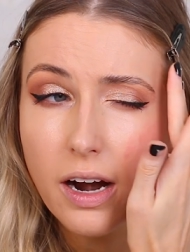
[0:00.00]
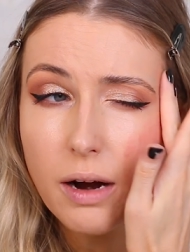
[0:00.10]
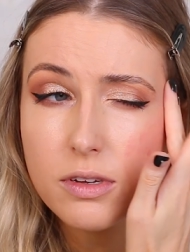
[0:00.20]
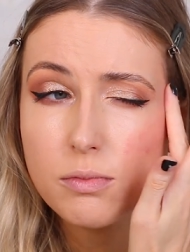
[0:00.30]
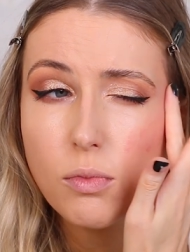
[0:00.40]

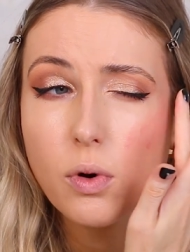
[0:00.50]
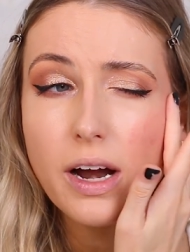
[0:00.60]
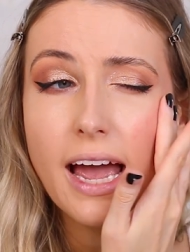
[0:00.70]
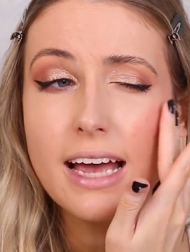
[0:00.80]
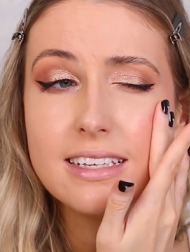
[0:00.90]
I was more
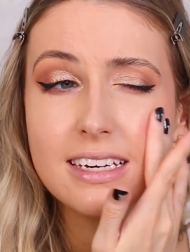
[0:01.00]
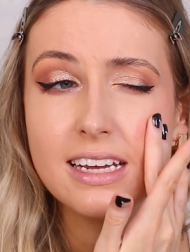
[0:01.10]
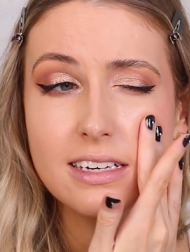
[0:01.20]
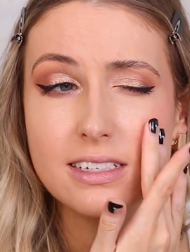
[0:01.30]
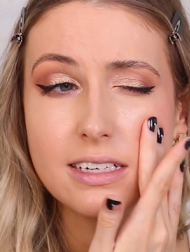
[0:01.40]

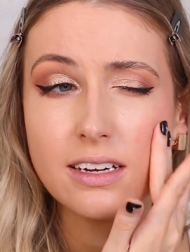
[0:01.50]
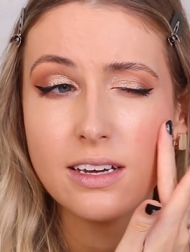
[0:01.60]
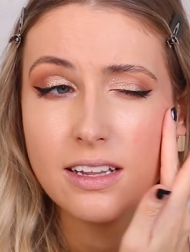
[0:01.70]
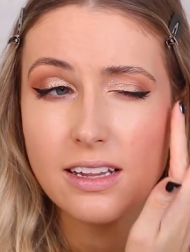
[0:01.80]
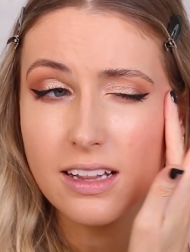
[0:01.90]
hesitant
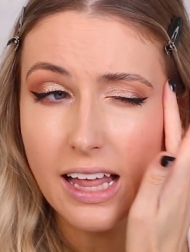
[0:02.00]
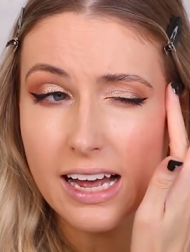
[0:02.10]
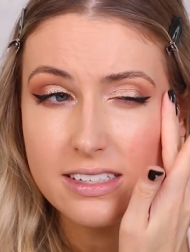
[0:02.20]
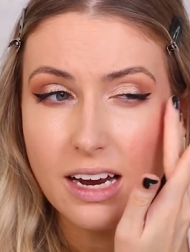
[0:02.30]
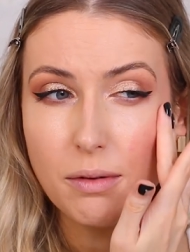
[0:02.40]

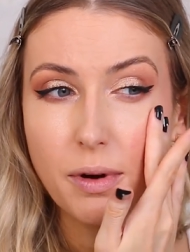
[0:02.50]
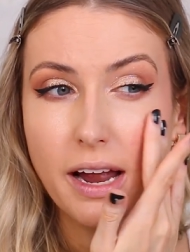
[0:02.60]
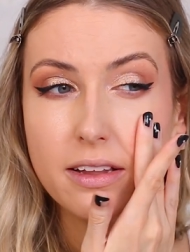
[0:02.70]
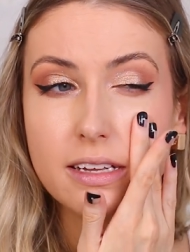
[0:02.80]
last time around.